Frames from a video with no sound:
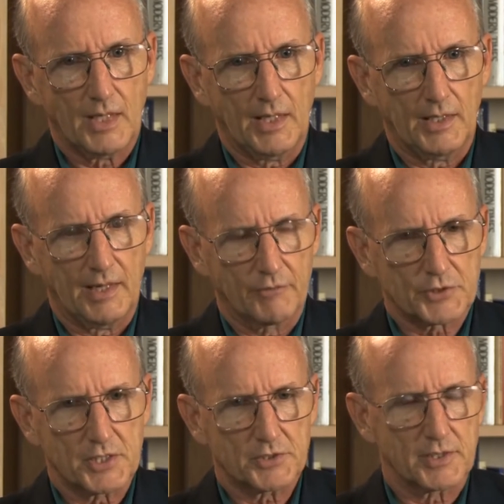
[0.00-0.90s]
And ever
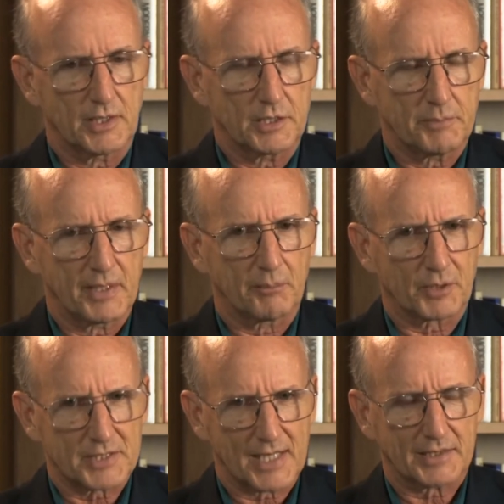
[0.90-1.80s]
since then, he's been a
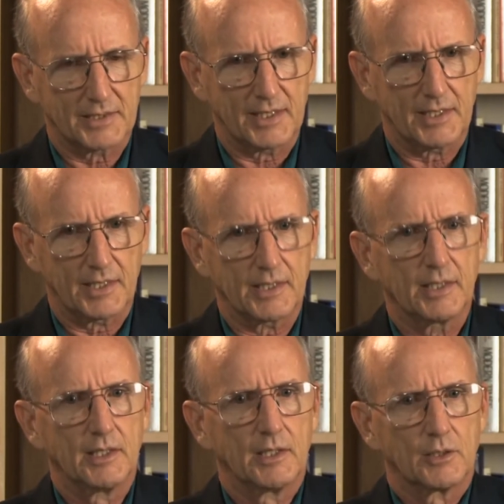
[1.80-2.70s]
protected
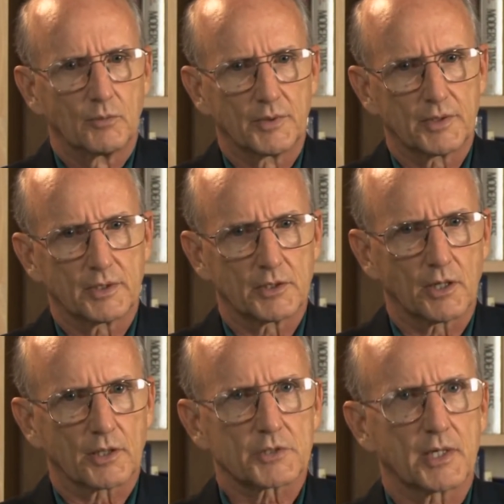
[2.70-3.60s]
entity within the
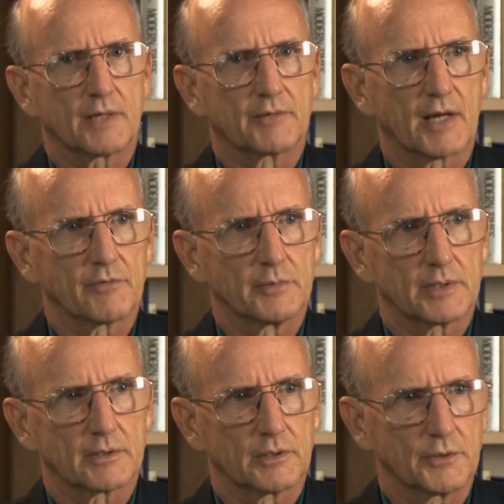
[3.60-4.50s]
dark side of
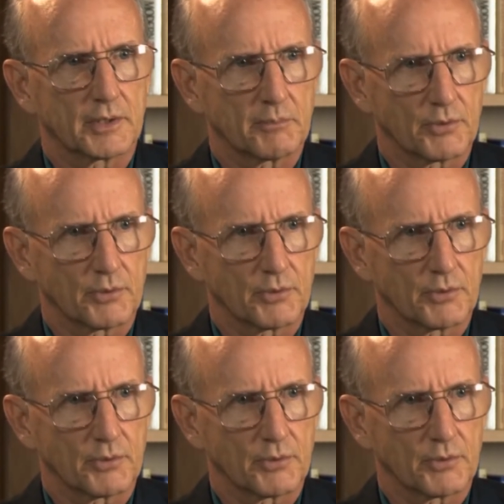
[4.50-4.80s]
government, including